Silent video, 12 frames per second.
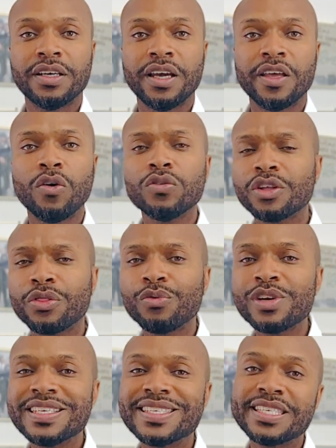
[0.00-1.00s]
And those are
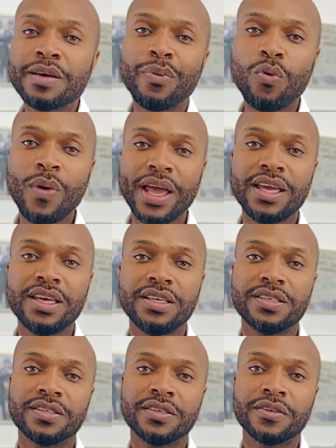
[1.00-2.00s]
three simple
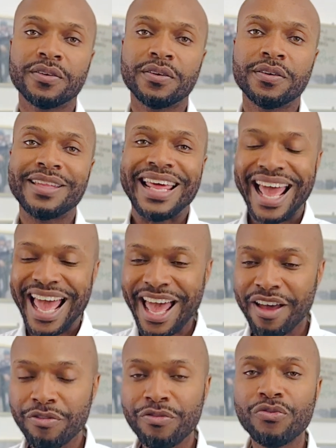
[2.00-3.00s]
ways that
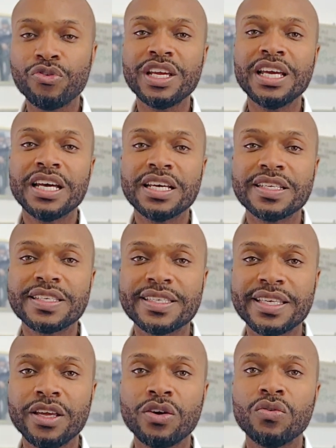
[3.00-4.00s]
every
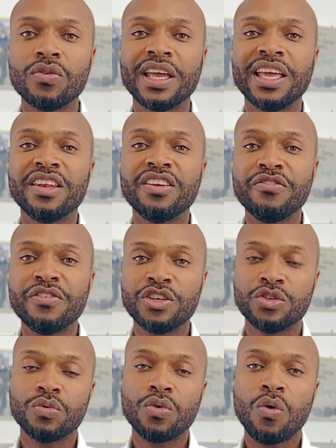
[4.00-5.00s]
single
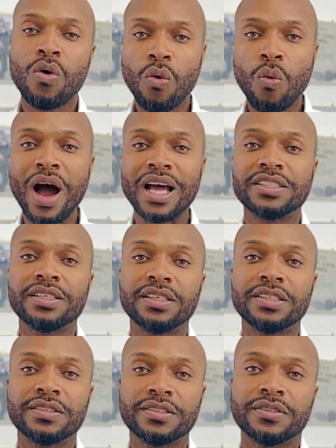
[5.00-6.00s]
individual watching
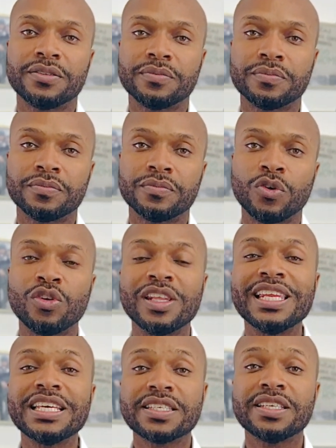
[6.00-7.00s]
this or
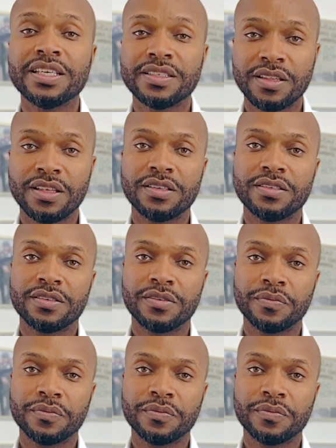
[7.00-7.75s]
listening to this